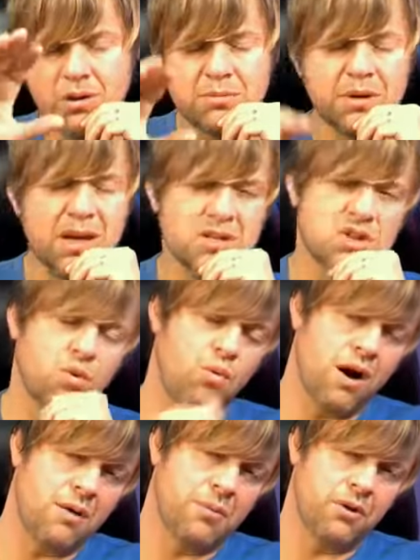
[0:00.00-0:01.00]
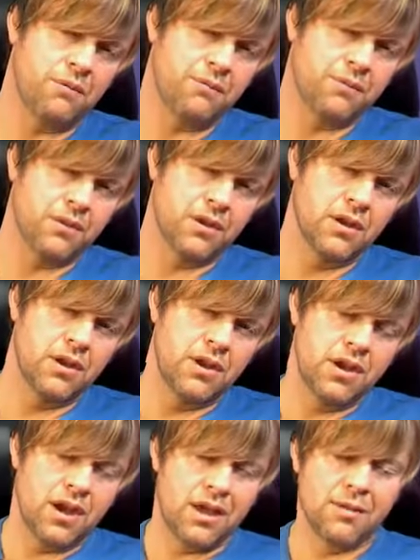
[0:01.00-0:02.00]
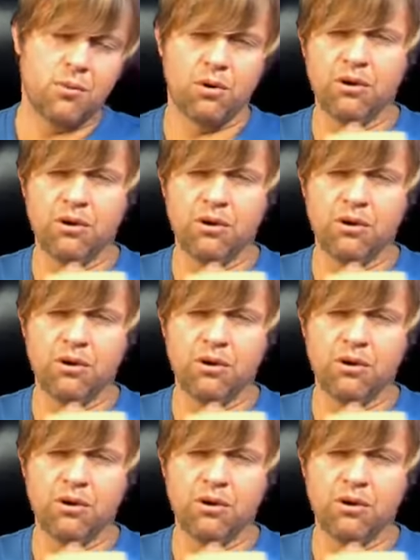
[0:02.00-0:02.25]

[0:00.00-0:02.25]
which begins to wobble, and the